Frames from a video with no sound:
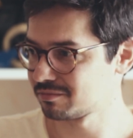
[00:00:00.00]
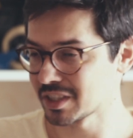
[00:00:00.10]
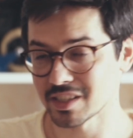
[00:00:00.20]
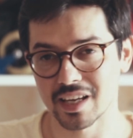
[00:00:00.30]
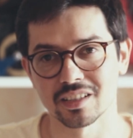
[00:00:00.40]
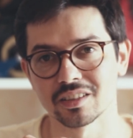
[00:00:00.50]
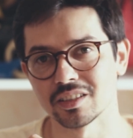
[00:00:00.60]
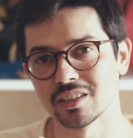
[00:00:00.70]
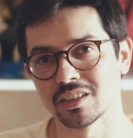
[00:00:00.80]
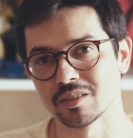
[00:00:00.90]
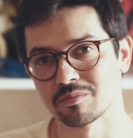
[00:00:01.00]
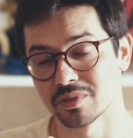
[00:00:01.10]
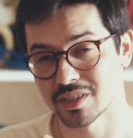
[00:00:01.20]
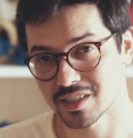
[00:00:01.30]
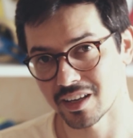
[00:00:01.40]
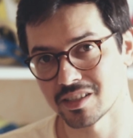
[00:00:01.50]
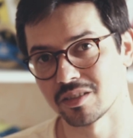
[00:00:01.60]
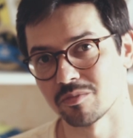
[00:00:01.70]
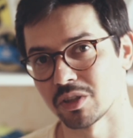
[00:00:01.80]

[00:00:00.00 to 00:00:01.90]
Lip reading: exactly precisely